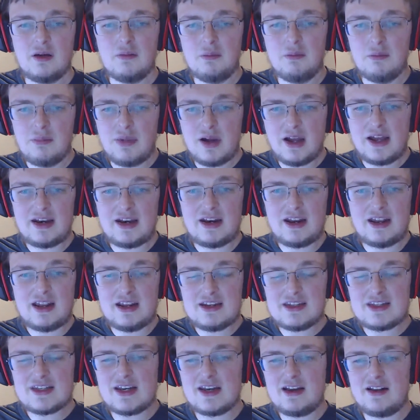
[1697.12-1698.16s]
But
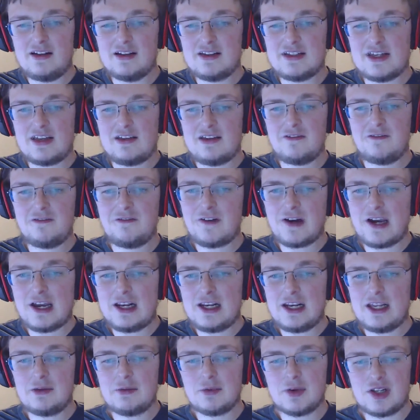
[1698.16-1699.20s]
Intel did
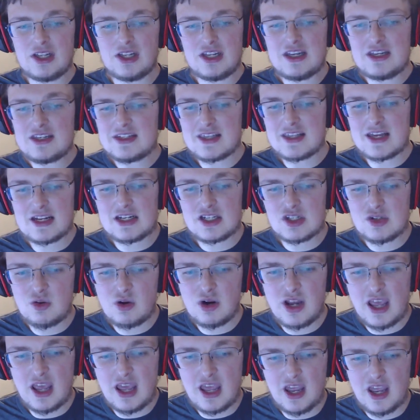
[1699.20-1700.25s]
finally release that
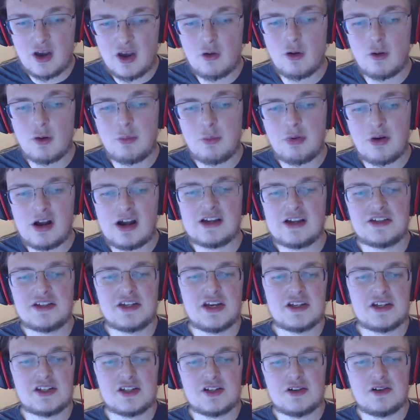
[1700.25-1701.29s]
twenty-eight core
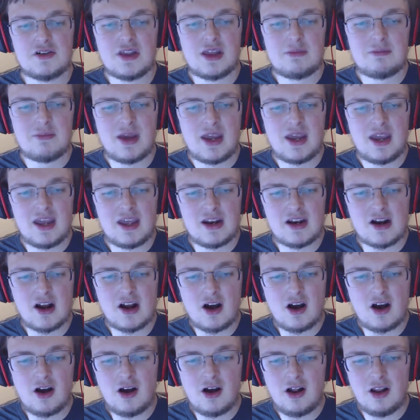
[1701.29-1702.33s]
processor that made
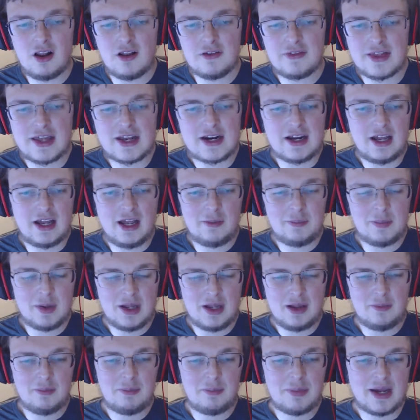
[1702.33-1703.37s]
all of that
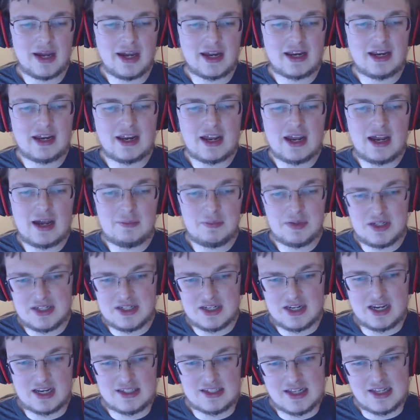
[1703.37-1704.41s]
hubbub back at
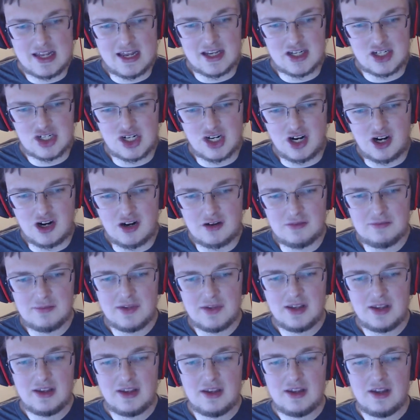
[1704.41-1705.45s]
Computex last year,
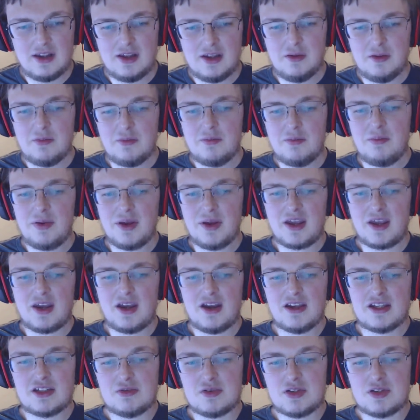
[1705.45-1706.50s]

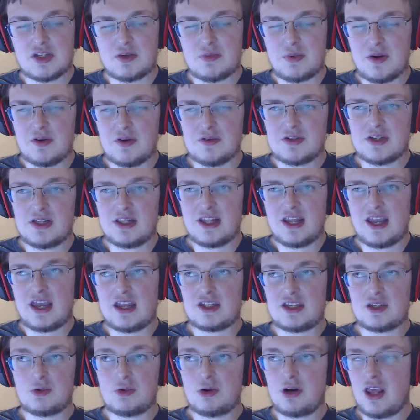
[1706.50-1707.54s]
because it was supposedly a
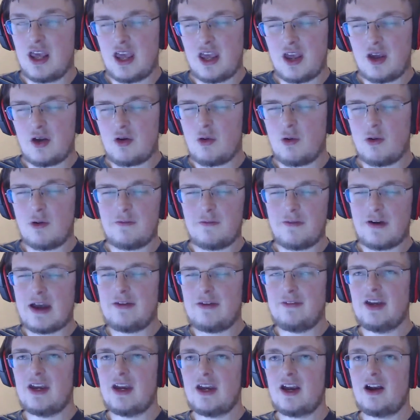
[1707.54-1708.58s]
twenty-eight core,
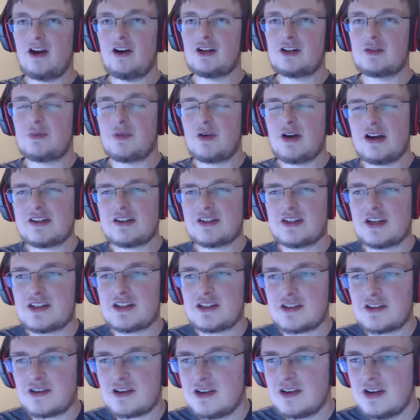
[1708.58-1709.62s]
five gigahertz
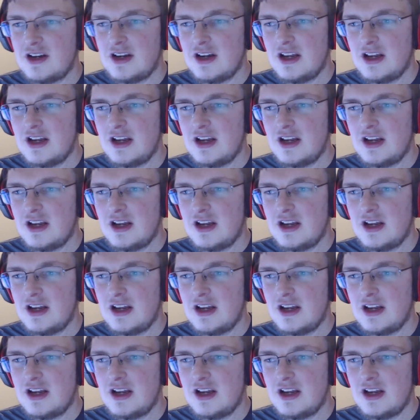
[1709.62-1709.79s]
processor.